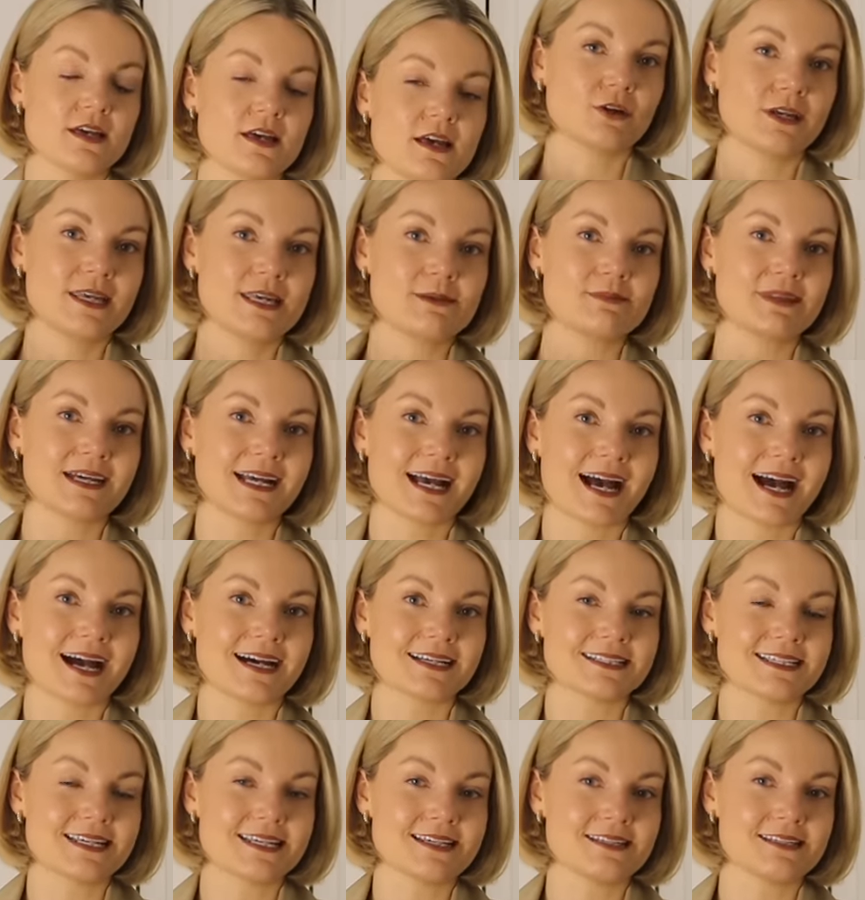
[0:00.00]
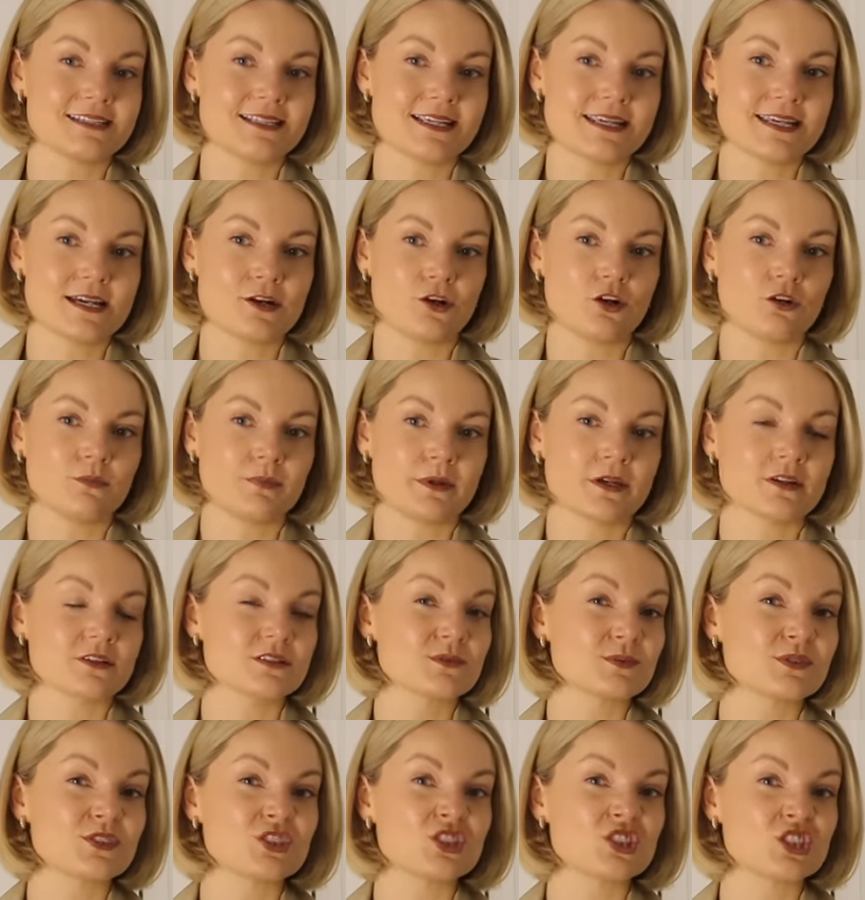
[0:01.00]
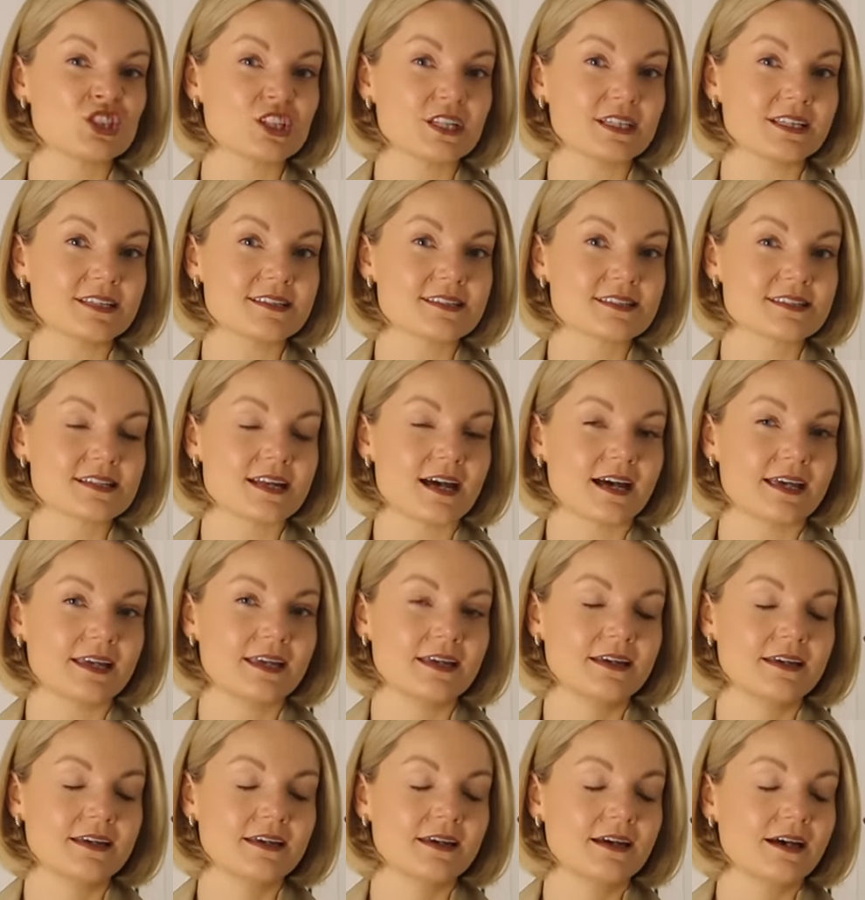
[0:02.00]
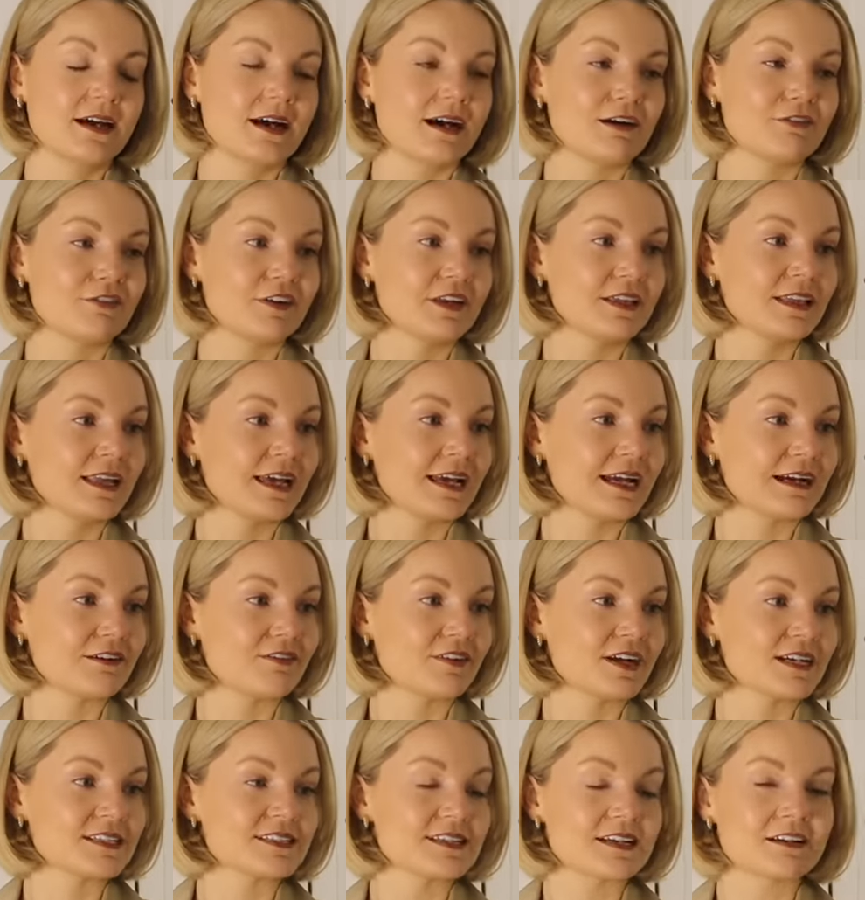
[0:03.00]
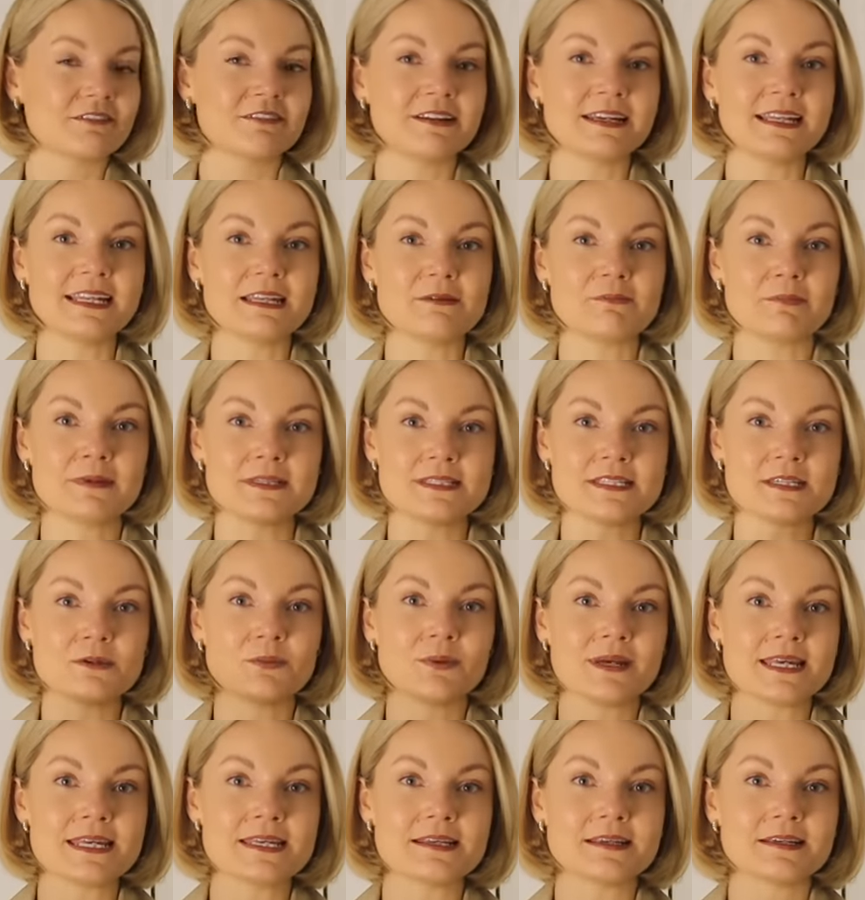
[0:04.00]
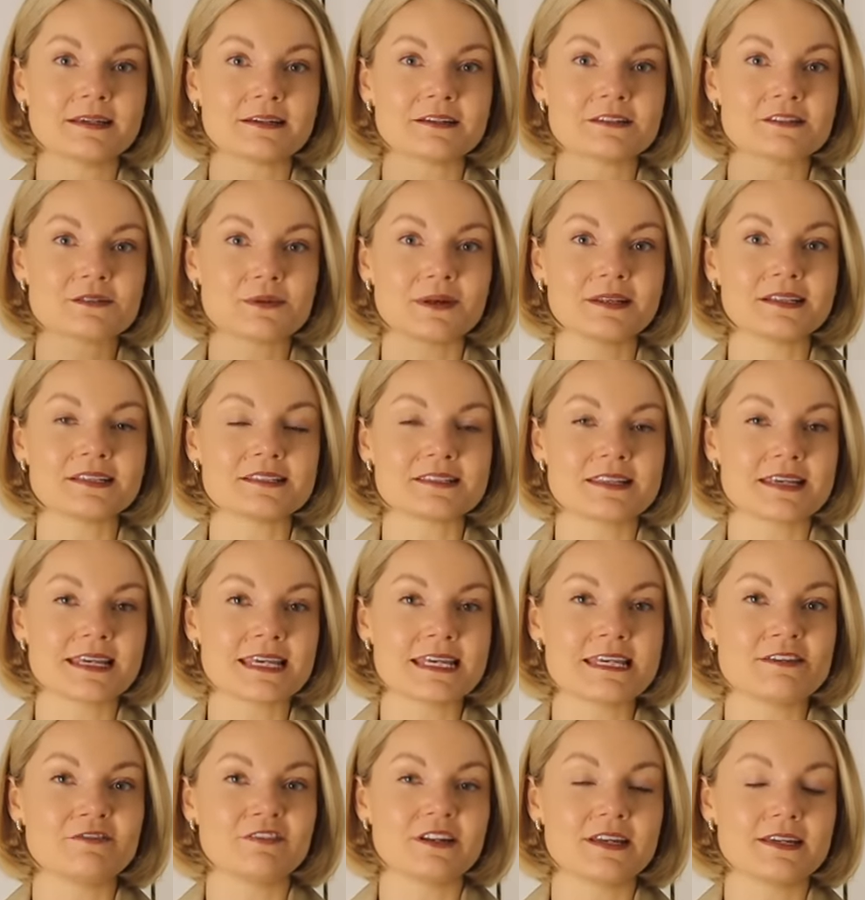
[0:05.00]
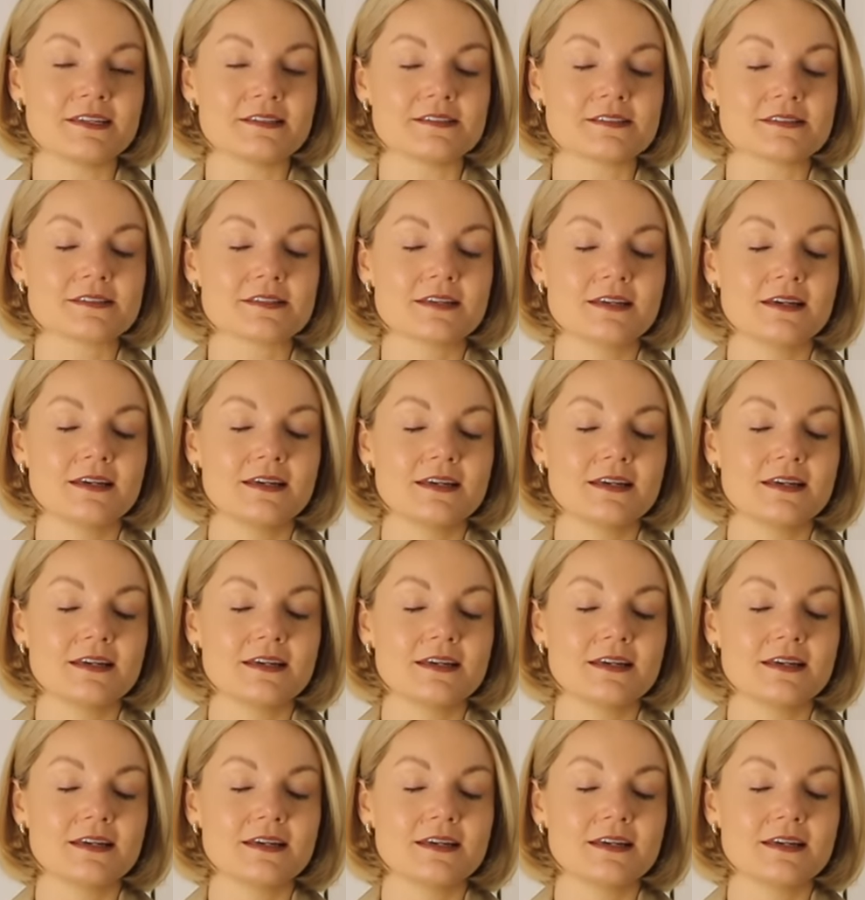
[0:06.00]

keep the cardi and tee on because we're just chilling tonight feel like I've had a really busy week as well as the evenings,